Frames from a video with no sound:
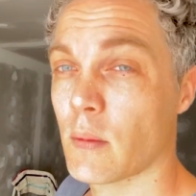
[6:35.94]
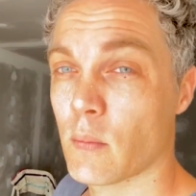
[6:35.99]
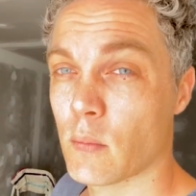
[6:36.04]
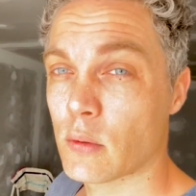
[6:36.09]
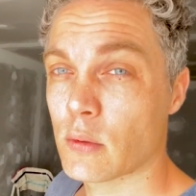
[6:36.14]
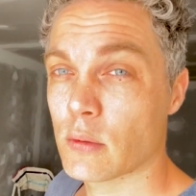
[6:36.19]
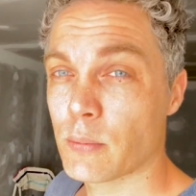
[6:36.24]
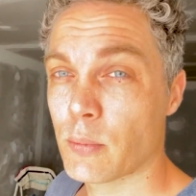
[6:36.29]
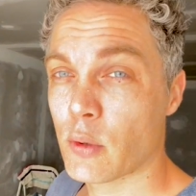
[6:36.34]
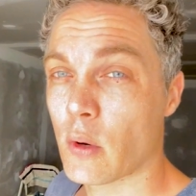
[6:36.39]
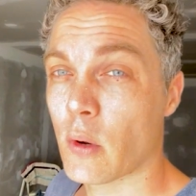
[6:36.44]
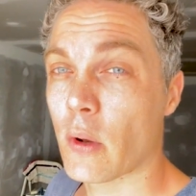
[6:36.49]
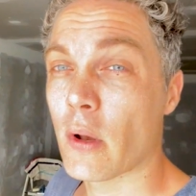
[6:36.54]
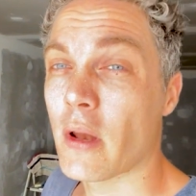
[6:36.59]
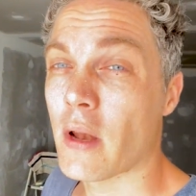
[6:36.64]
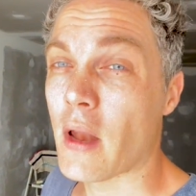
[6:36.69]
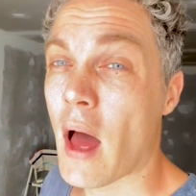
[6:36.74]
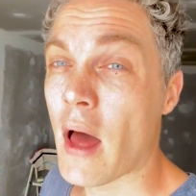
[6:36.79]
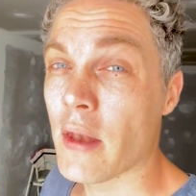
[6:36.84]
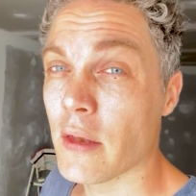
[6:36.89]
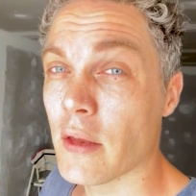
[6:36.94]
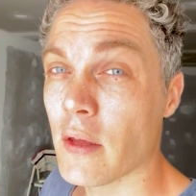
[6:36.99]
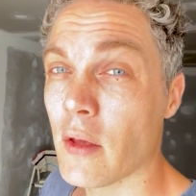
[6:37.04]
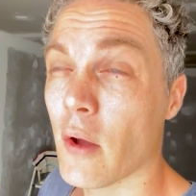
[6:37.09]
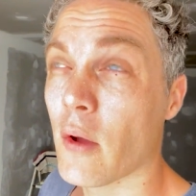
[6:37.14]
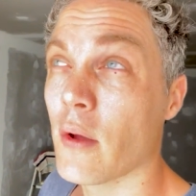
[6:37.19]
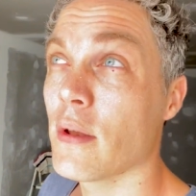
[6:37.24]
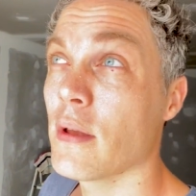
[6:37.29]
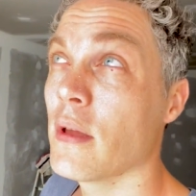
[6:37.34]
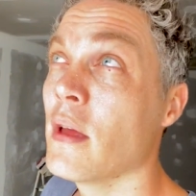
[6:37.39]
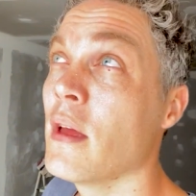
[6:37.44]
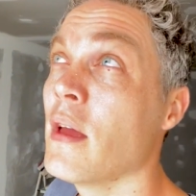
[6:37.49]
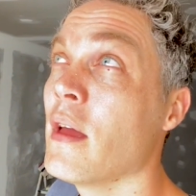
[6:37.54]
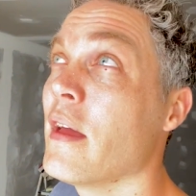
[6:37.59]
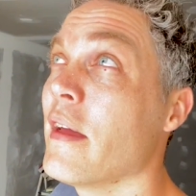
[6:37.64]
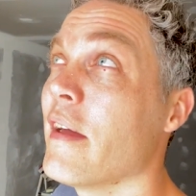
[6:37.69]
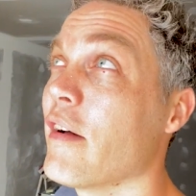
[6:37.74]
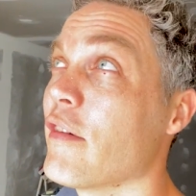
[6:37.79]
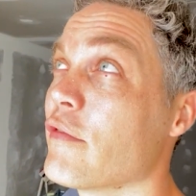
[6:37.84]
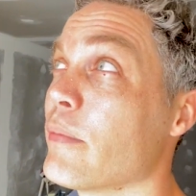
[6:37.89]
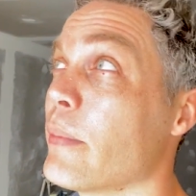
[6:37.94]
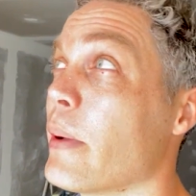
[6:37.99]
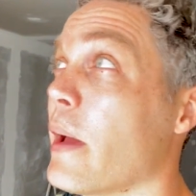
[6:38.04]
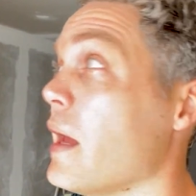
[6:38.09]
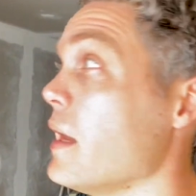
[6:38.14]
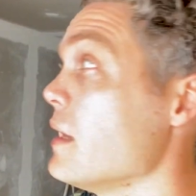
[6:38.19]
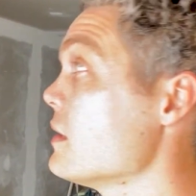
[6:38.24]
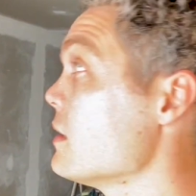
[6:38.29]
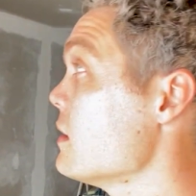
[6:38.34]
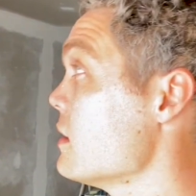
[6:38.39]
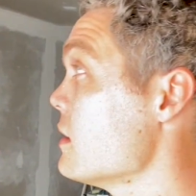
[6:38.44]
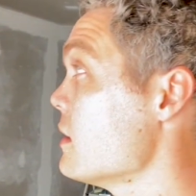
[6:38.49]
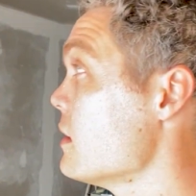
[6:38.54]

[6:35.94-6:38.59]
we'll put on an undercoat of paint.